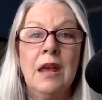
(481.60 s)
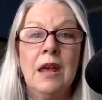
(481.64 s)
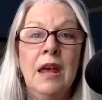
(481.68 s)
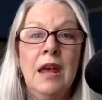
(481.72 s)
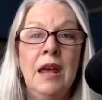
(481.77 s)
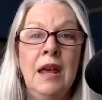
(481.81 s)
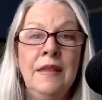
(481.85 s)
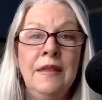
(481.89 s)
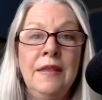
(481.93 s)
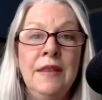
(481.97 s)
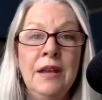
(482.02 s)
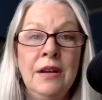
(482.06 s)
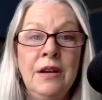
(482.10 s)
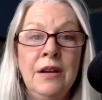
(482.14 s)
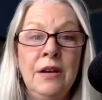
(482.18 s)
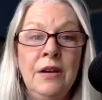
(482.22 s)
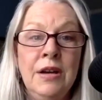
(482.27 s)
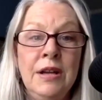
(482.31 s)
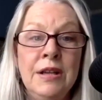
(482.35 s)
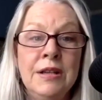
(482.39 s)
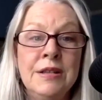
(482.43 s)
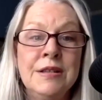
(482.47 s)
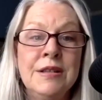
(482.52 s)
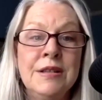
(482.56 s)
And there
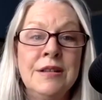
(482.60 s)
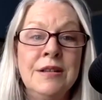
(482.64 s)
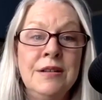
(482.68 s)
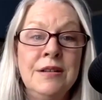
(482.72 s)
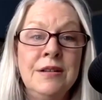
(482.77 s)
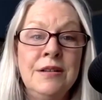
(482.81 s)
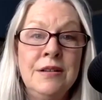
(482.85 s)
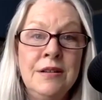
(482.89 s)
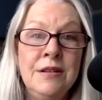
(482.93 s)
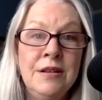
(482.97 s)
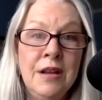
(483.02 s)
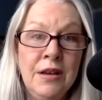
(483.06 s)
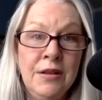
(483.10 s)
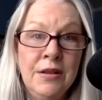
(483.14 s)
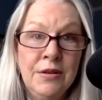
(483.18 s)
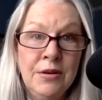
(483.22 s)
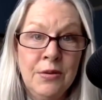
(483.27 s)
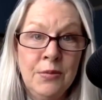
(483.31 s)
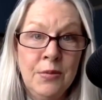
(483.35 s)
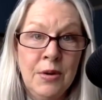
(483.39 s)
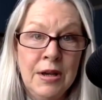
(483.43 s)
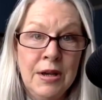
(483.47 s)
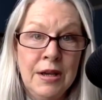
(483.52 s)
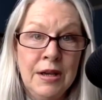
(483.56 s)
is another
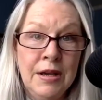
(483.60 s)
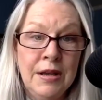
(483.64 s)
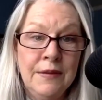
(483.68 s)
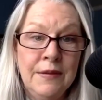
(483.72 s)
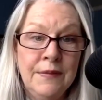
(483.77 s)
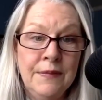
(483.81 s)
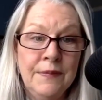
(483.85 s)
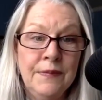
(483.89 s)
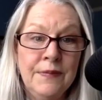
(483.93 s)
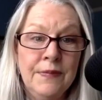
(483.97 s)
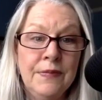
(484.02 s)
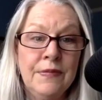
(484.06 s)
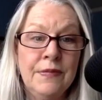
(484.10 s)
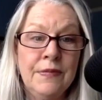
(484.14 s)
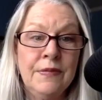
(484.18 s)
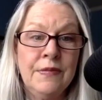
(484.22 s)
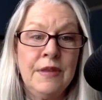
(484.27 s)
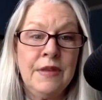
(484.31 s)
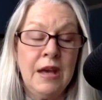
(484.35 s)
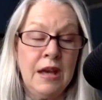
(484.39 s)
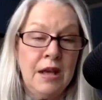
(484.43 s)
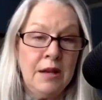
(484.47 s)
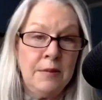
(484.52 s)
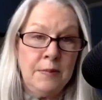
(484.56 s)
way
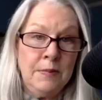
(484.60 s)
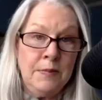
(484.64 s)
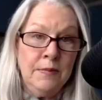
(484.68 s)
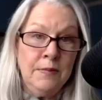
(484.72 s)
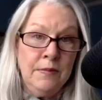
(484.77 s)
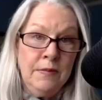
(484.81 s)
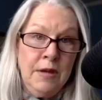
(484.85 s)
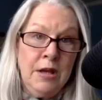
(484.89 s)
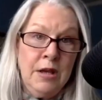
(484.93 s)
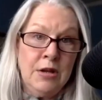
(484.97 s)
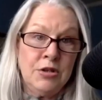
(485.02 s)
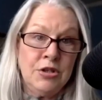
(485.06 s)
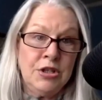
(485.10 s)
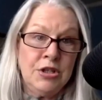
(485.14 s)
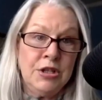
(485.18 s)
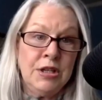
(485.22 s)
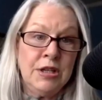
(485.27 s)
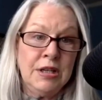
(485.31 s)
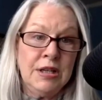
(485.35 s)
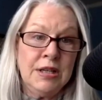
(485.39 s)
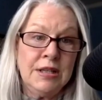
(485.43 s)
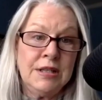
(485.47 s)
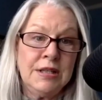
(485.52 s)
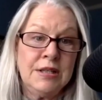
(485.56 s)
that energy can
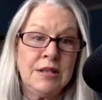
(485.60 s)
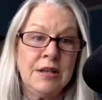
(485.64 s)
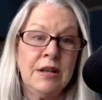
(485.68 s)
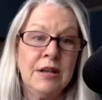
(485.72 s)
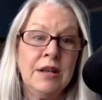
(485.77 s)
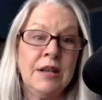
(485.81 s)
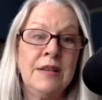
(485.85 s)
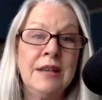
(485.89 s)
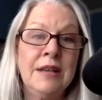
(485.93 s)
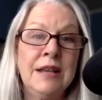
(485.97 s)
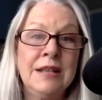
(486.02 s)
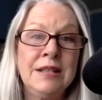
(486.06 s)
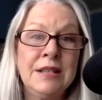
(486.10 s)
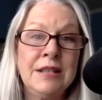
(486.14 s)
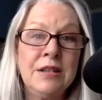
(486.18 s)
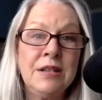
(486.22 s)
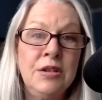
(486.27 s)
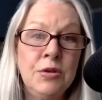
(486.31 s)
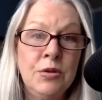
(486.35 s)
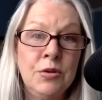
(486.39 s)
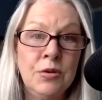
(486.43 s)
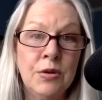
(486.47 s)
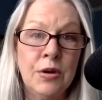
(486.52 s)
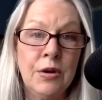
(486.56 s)
get stuck, and that's in
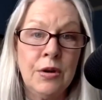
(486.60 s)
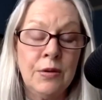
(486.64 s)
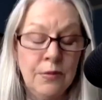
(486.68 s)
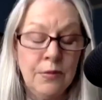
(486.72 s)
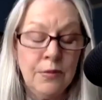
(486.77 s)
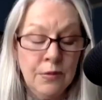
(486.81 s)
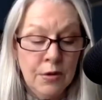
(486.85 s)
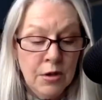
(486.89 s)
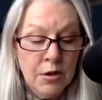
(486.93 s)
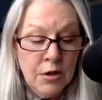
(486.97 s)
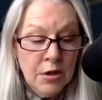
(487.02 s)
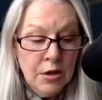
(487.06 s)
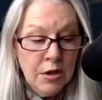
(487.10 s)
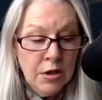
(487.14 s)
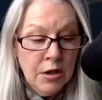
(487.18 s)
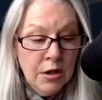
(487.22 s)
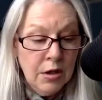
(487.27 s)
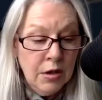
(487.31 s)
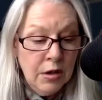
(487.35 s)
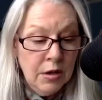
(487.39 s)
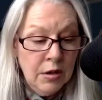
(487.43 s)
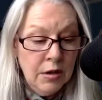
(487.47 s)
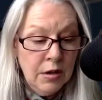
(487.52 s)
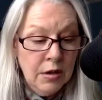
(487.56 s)
utero.
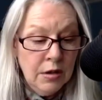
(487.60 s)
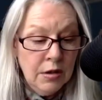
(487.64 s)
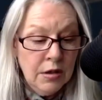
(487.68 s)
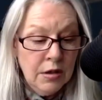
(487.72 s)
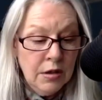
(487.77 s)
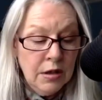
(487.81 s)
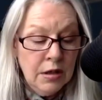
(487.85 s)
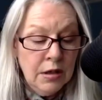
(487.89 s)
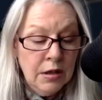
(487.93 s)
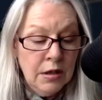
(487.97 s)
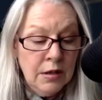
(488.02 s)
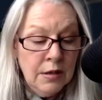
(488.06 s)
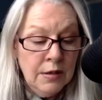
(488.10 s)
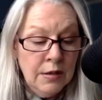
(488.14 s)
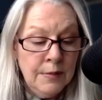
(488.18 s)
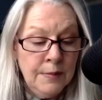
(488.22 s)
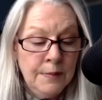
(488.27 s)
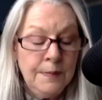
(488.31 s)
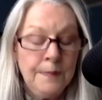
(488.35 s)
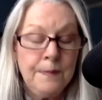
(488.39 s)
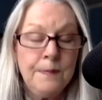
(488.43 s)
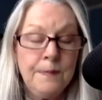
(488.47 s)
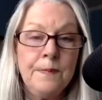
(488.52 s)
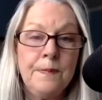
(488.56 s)

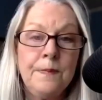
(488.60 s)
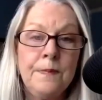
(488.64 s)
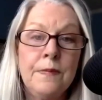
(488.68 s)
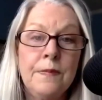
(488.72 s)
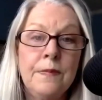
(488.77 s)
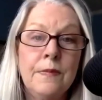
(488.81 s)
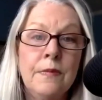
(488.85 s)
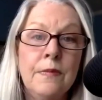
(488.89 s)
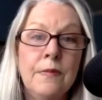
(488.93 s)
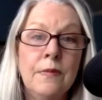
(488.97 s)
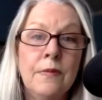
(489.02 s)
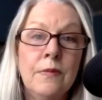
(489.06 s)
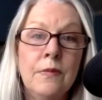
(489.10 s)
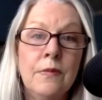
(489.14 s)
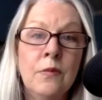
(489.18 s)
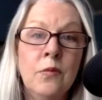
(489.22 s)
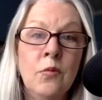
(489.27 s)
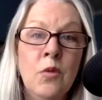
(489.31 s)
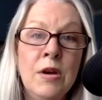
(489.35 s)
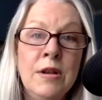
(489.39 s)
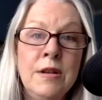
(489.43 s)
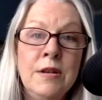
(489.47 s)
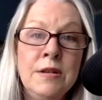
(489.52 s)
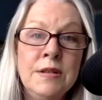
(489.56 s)

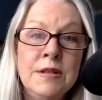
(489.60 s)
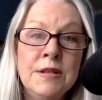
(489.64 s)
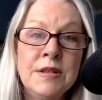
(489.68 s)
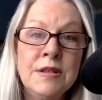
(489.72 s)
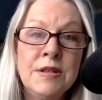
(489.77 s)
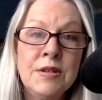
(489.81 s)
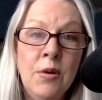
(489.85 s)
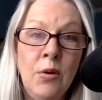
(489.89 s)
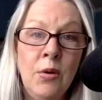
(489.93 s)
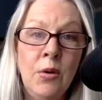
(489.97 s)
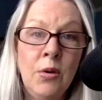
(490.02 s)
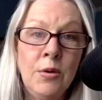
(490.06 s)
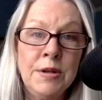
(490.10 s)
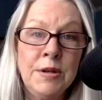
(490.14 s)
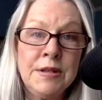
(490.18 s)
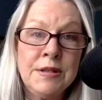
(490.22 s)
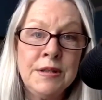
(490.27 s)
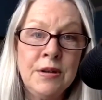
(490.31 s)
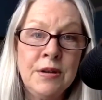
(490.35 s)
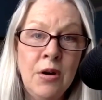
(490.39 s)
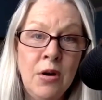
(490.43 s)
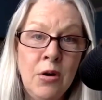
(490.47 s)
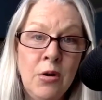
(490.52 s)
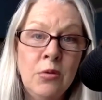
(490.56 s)
One's soul
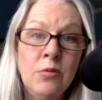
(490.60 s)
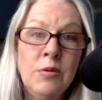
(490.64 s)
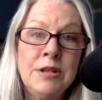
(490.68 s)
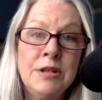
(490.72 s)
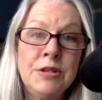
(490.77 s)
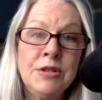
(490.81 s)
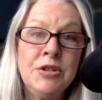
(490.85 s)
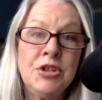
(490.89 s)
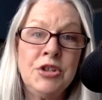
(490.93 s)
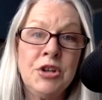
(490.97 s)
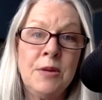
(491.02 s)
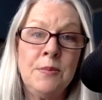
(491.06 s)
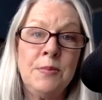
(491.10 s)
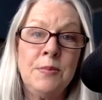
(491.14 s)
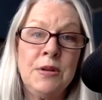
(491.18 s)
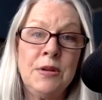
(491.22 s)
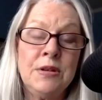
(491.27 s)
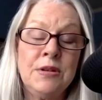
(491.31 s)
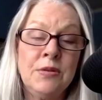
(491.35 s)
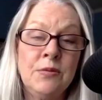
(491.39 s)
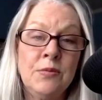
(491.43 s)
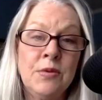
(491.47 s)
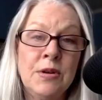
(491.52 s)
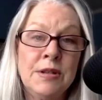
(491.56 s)
doesn't always jump
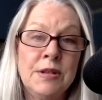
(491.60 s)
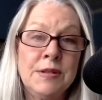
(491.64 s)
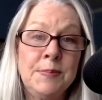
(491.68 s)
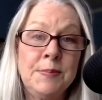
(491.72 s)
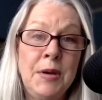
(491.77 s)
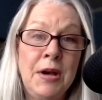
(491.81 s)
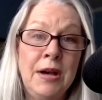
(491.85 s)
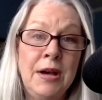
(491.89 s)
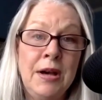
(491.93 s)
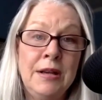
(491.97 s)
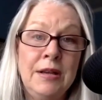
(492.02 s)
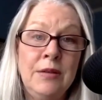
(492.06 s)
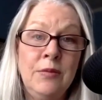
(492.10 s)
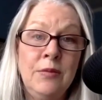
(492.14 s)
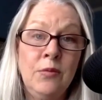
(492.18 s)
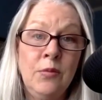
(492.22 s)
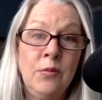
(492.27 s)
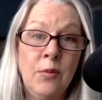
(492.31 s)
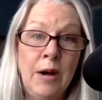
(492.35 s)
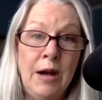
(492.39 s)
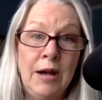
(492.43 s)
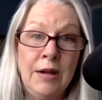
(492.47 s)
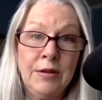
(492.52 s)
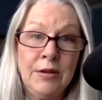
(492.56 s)
into one's body
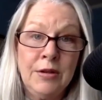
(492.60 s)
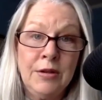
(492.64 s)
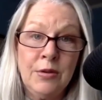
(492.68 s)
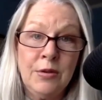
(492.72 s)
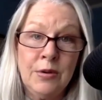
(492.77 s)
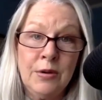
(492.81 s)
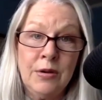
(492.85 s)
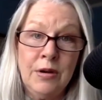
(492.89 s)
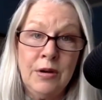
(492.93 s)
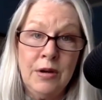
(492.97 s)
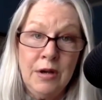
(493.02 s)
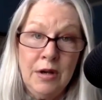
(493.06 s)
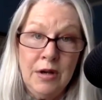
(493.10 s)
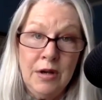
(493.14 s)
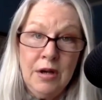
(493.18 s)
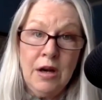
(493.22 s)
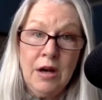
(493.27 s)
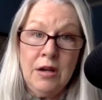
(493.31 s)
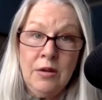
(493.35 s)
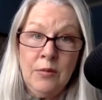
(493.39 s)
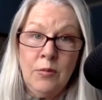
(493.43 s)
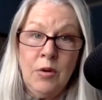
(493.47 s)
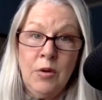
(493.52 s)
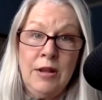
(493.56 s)
while
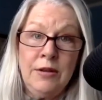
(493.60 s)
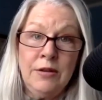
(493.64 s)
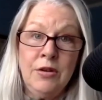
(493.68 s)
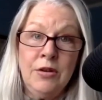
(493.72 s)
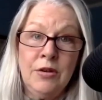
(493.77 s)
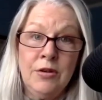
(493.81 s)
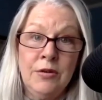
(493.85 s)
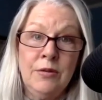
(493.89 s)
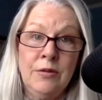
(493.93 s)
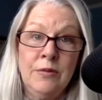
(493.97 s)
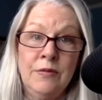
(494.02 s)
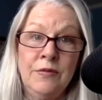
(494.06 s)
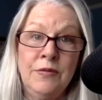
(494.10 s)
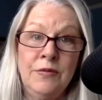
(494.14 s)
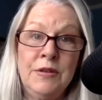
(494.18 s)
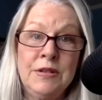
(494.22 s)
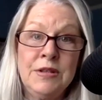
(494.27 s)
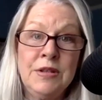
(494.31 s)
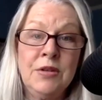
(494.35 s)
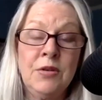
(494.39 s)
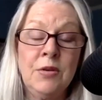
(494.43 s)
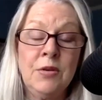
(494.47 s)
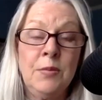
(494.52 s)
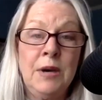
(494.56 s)
your
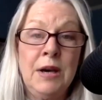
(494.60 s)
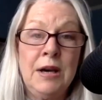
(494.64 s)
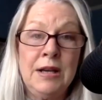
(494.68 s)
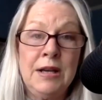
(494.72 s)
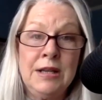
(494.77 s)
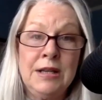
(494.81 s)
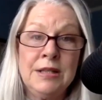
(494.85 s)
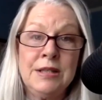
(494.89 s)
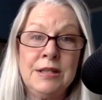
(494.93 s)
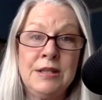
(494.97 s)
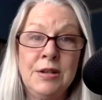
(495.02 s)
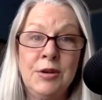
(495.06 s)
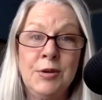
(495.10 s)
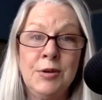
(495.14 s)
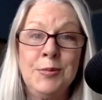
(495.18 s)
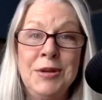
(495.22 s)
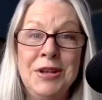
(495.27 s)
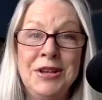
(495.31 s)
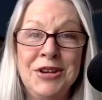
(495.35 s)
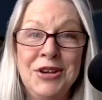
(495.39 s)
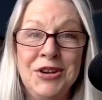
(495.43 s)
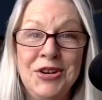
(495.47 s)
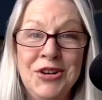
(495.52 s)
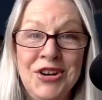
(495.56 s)
physical body is still
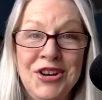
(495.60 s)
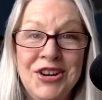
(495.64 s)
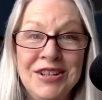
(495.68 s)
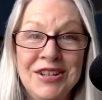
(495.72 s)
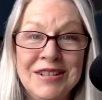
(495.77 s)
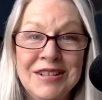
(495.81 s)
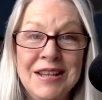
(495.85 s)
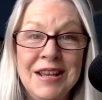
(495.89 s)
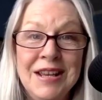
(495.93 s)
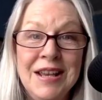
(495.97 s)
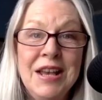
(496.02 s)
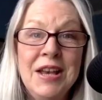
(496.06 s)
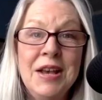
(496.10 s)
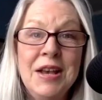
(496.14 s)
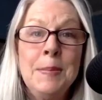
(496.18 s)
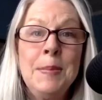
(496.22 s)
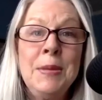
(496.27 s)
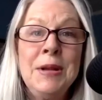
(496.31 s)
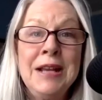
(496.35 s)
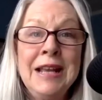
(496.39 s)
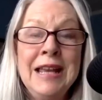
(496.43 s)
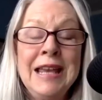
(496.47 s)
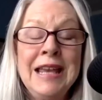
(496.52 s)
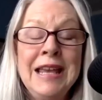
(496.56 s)
being cooked,
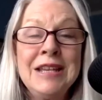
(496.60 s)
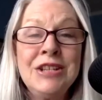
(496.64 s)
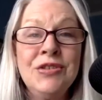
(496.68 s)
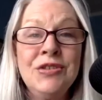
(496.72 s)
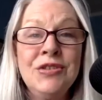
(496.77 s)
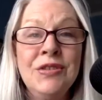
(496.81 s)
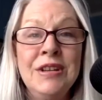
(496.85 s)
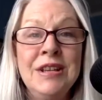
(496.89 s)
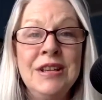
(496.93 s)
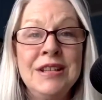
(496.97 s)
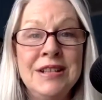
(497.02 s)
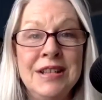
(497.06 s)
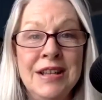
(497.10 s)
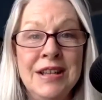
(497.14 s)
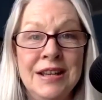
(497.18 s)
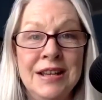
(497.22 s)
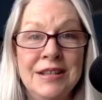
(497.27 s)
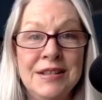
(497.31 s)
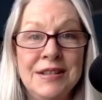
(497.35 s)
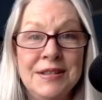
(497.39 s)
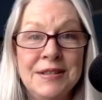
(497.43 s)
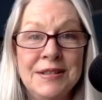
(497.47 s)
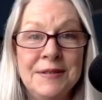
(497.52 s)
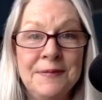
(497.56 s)
but occasionally it
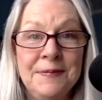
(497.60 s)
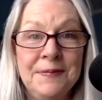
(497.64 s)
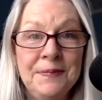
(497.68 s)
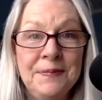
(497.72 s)
does.